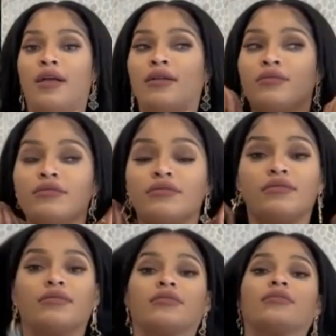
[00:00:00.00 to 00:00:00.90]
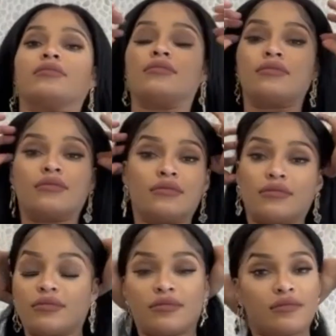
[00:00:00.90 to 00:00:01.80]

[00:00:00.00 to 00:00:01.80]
(no one is talking)